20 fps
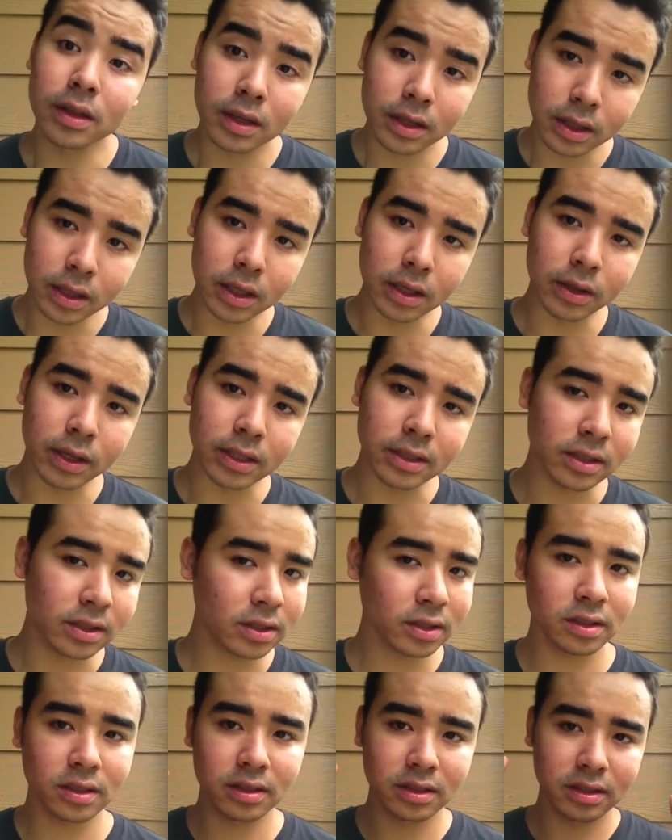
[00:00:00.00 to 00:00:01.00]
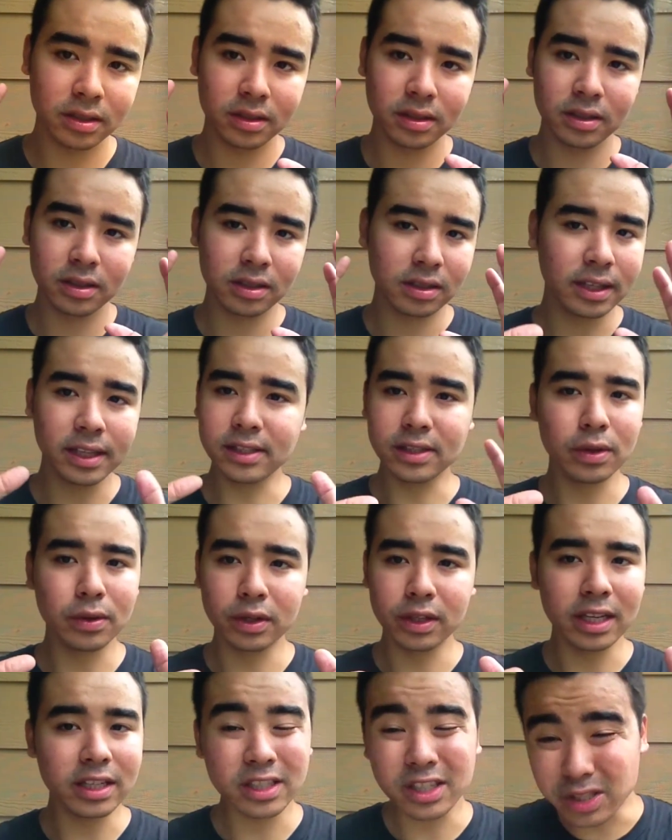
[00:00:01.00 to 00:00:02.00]
That's no
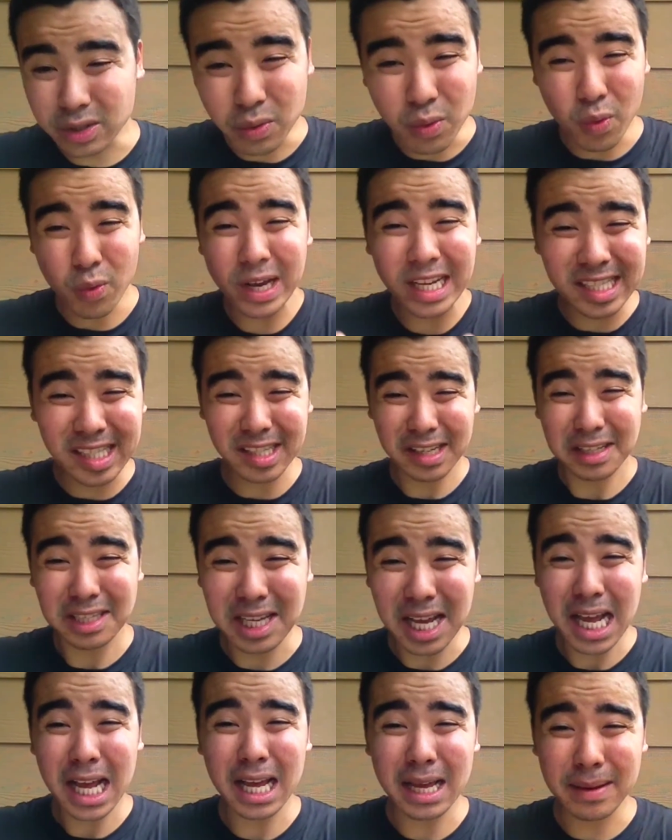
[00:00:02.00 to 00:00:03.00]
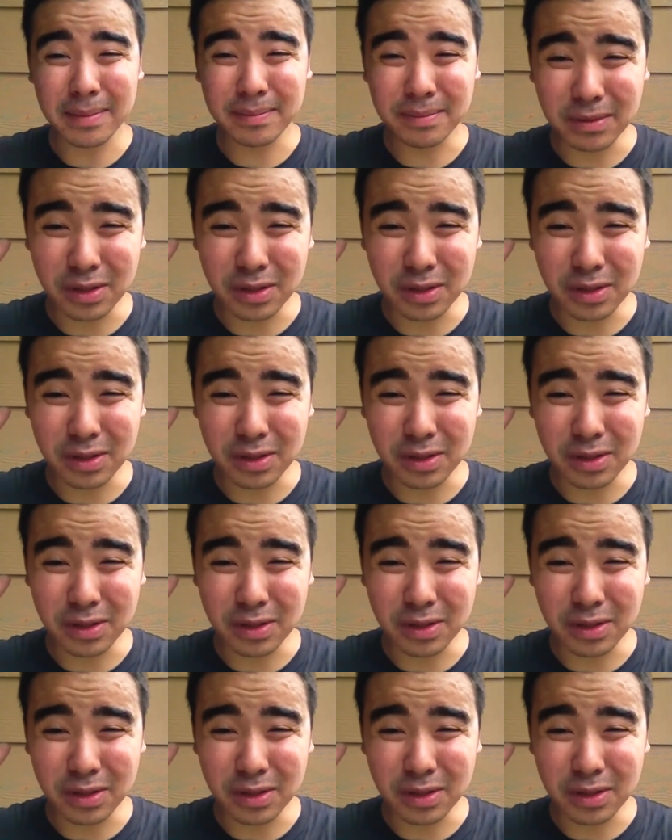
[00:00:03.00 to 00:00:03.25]
good. That's just waste of time.